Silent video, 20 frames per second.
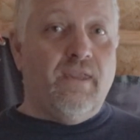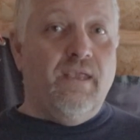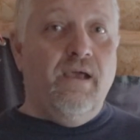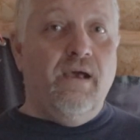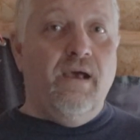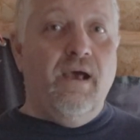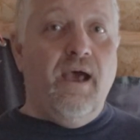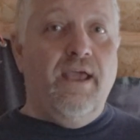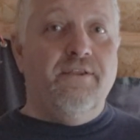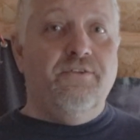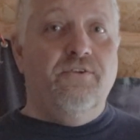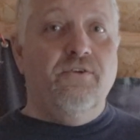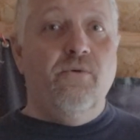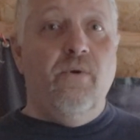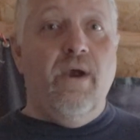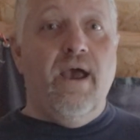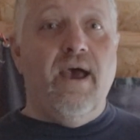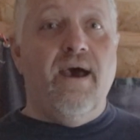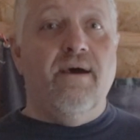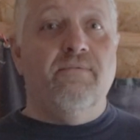I
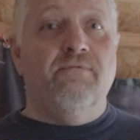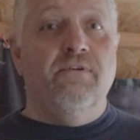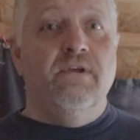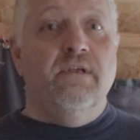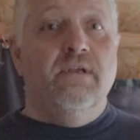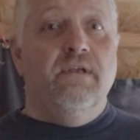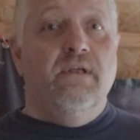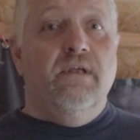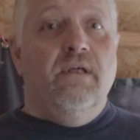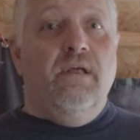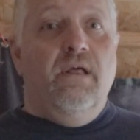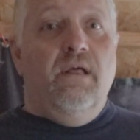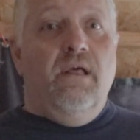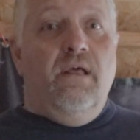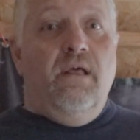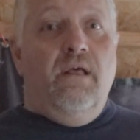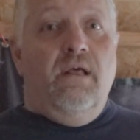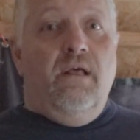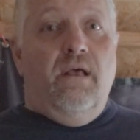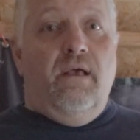do have
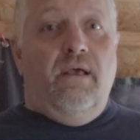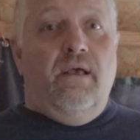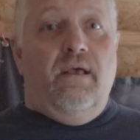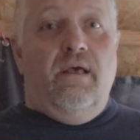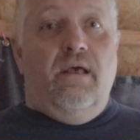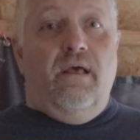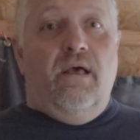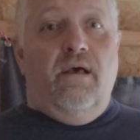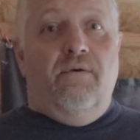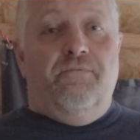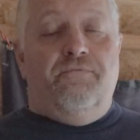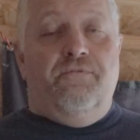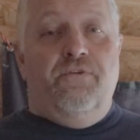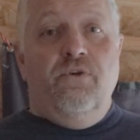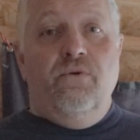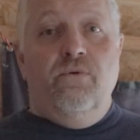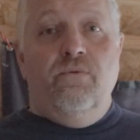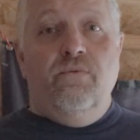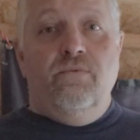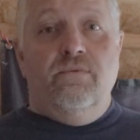a
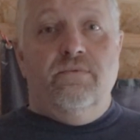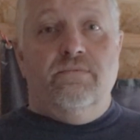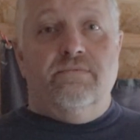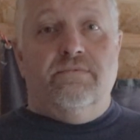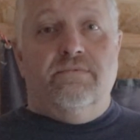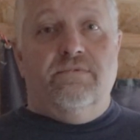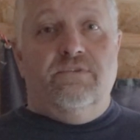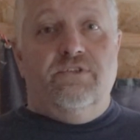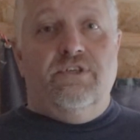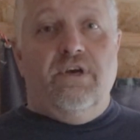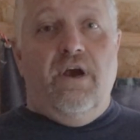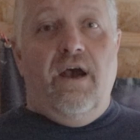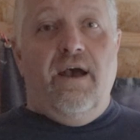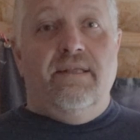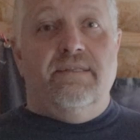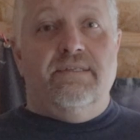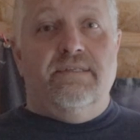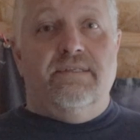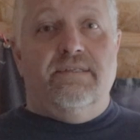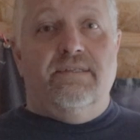few
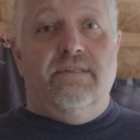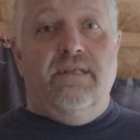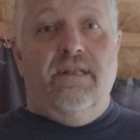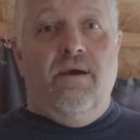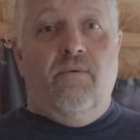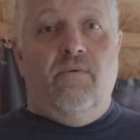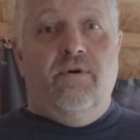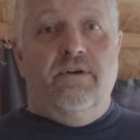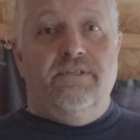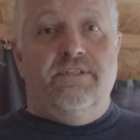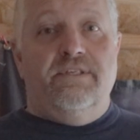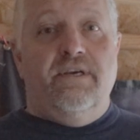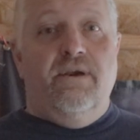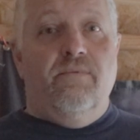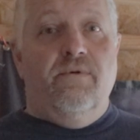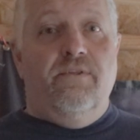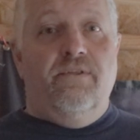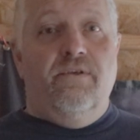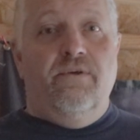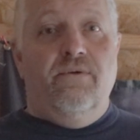shots that I want to share
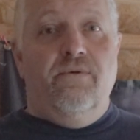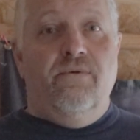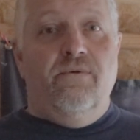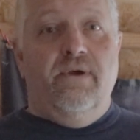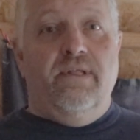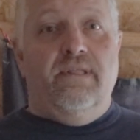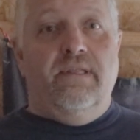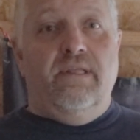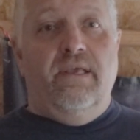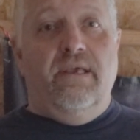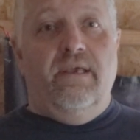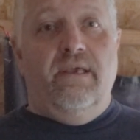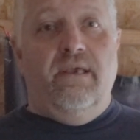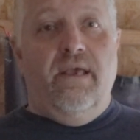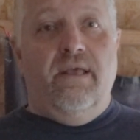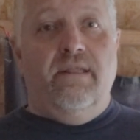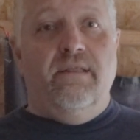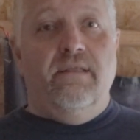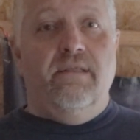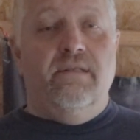with you at
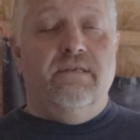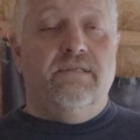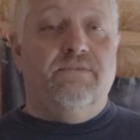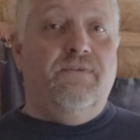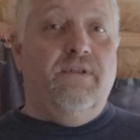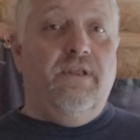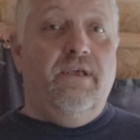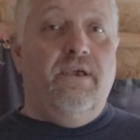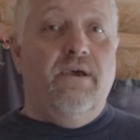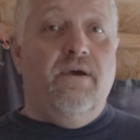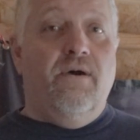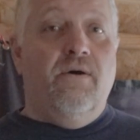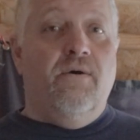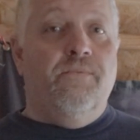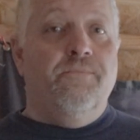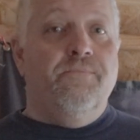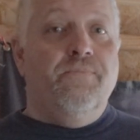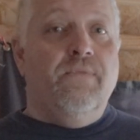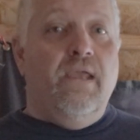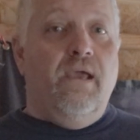the end of this
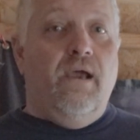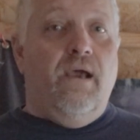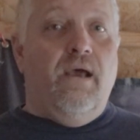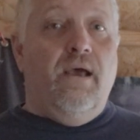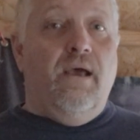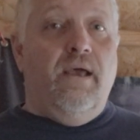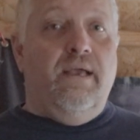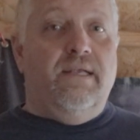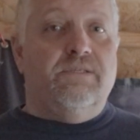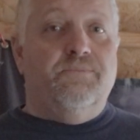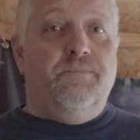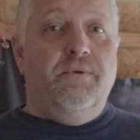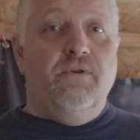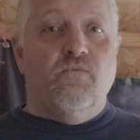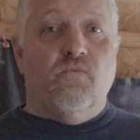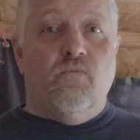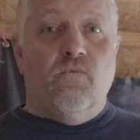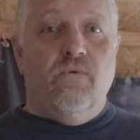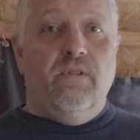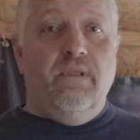video. It's
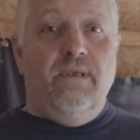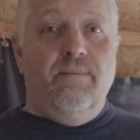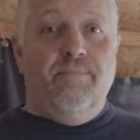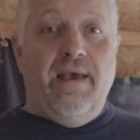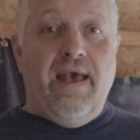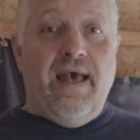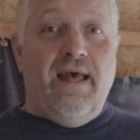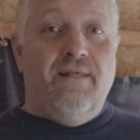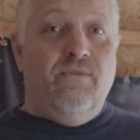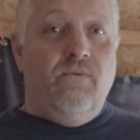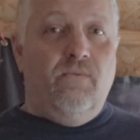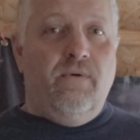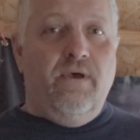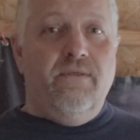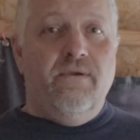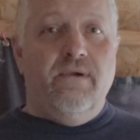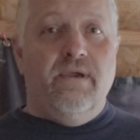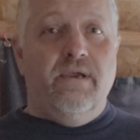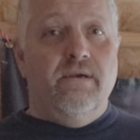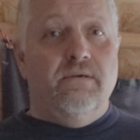been really bad. The
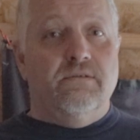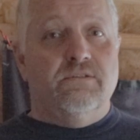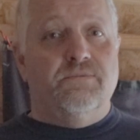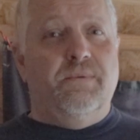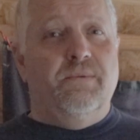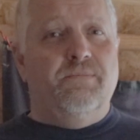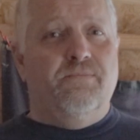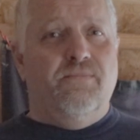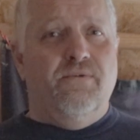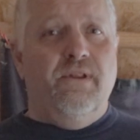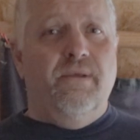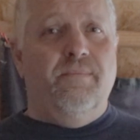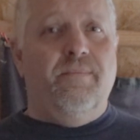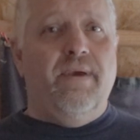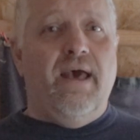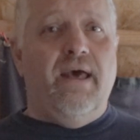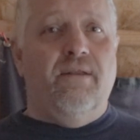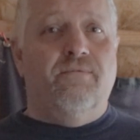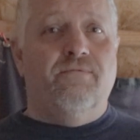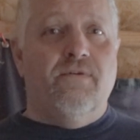weather here has been pretty
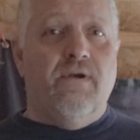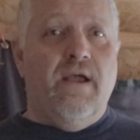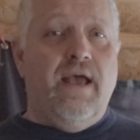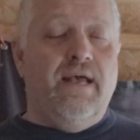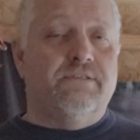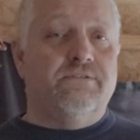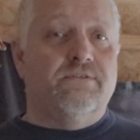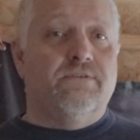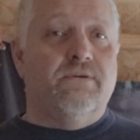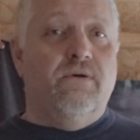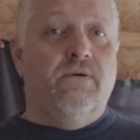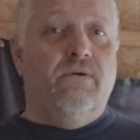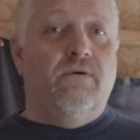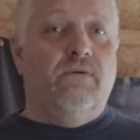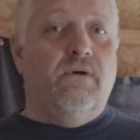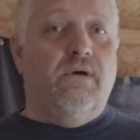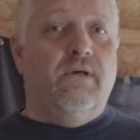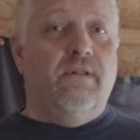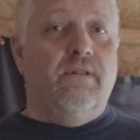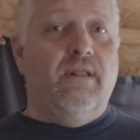bad for
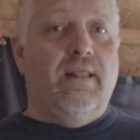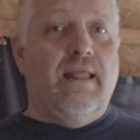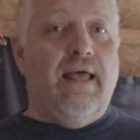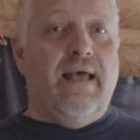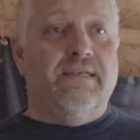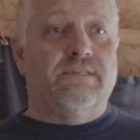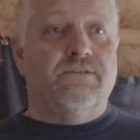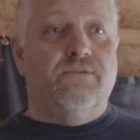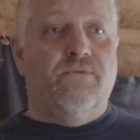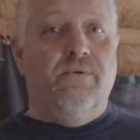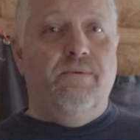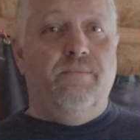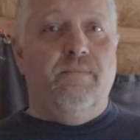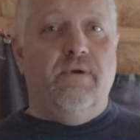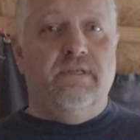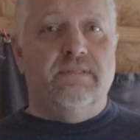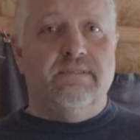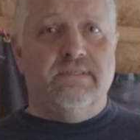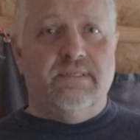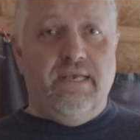astro the last 3
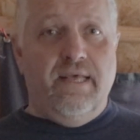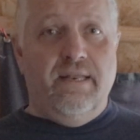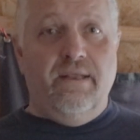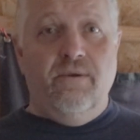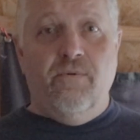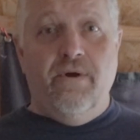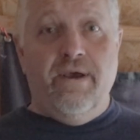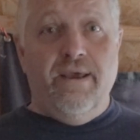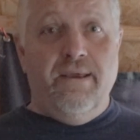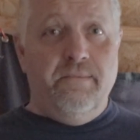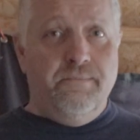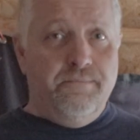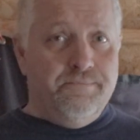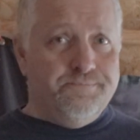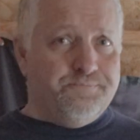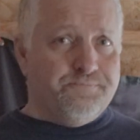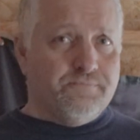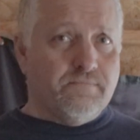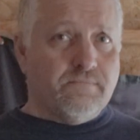months anyway.